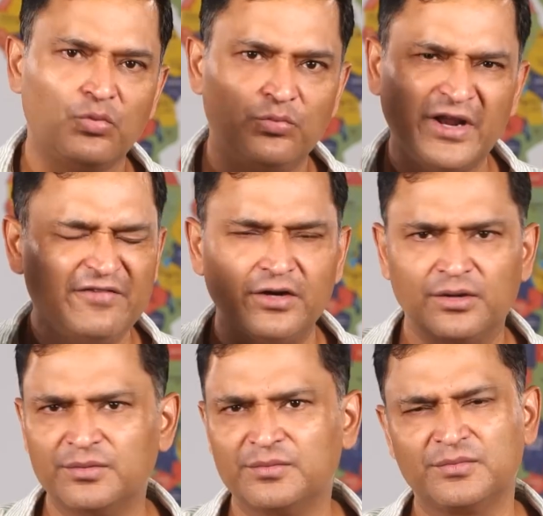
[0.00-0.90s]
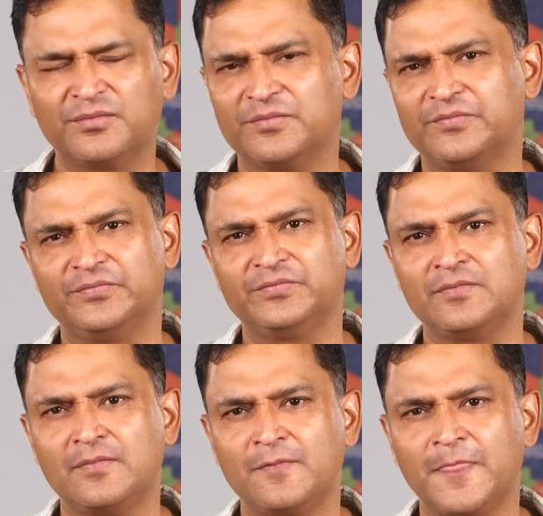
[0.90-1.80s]
wherever,
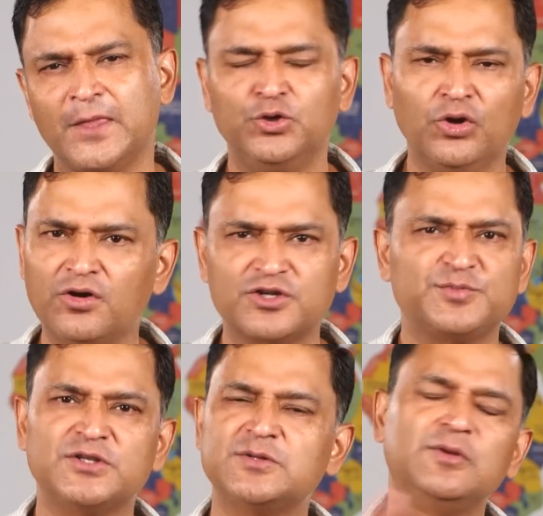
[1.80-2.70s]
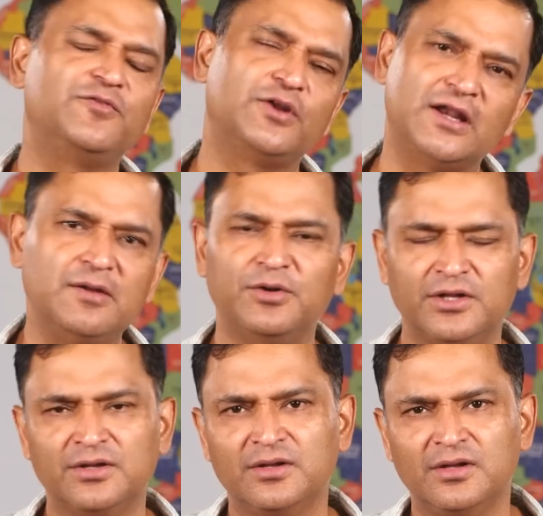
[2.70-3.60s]
you're not responsible for
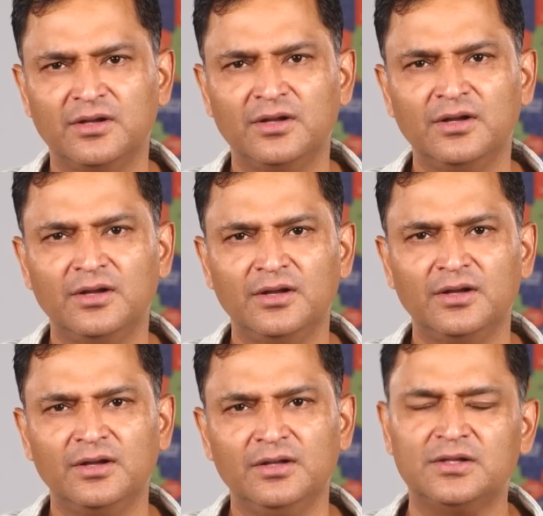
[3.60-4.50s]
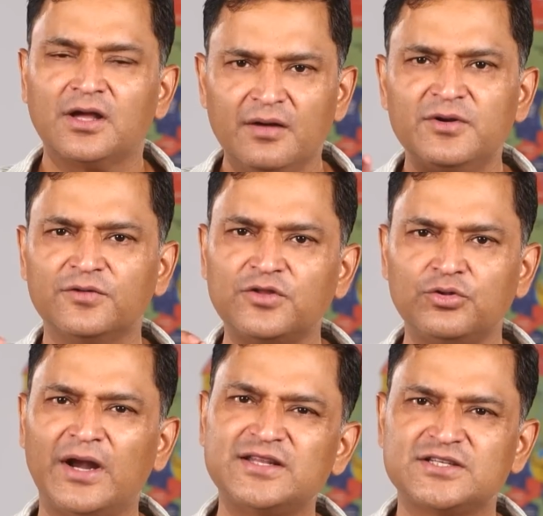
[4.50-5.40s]
anybody. The government of the
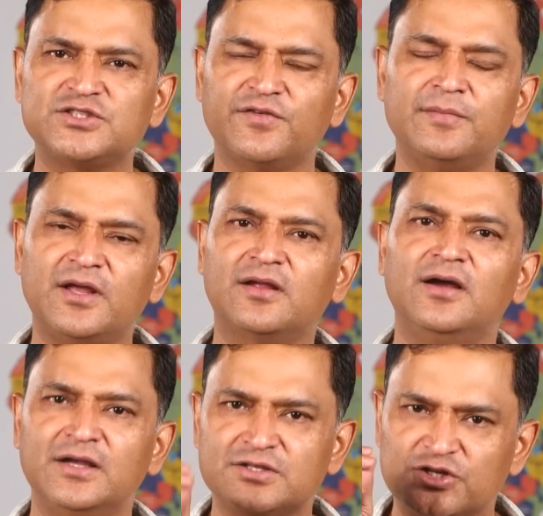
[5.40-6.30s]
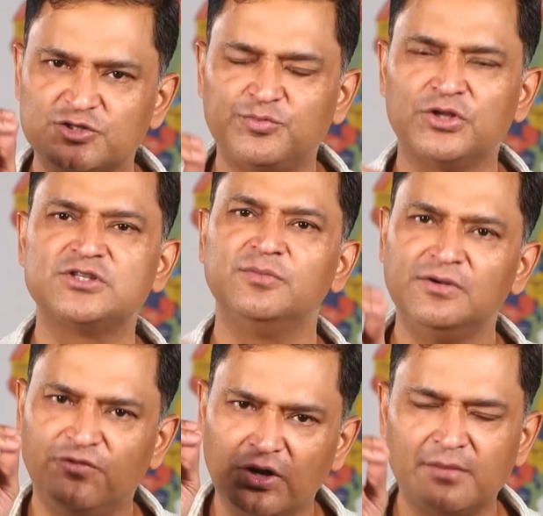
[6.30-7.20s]
United States of America is
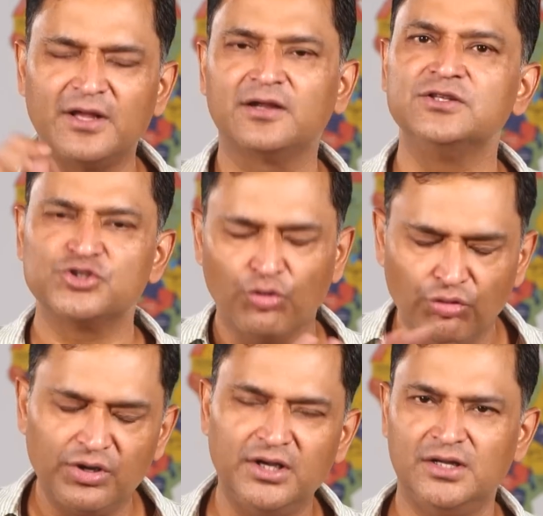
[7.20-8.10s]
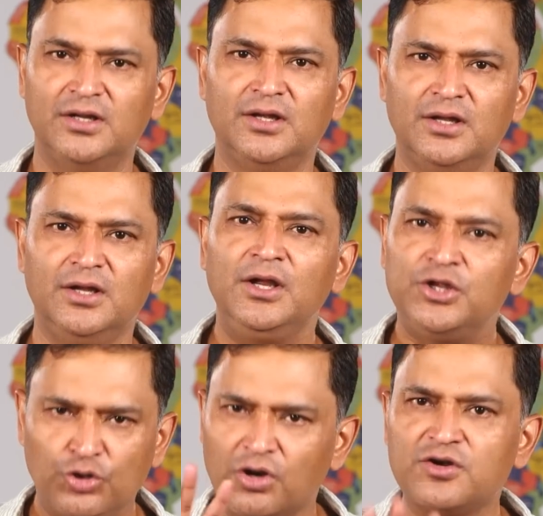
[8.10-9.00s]
responsible for Americans only.
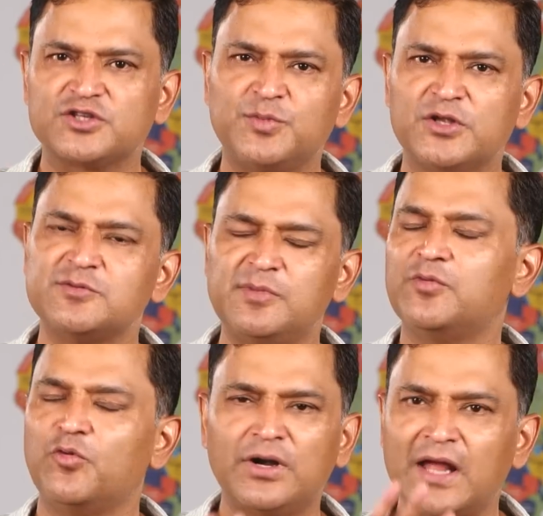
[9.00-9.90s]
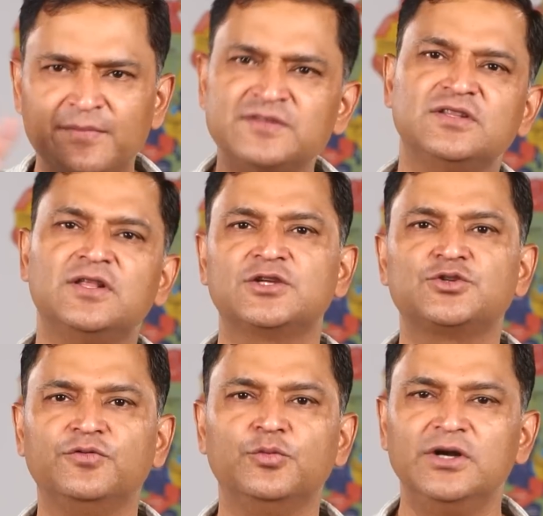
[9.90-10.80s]
You're not responsible for what happens in the
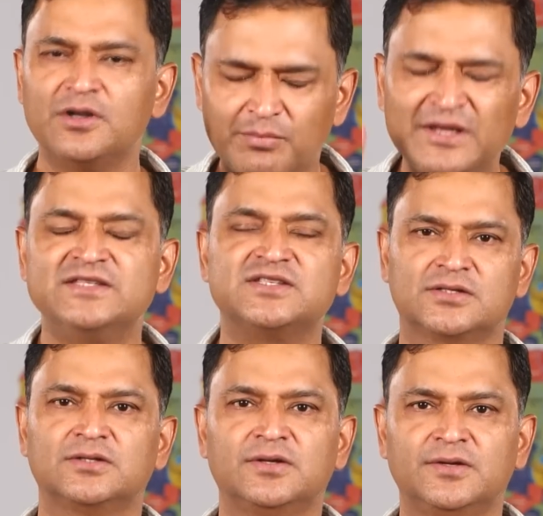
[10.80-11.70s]
rest of the world. Please.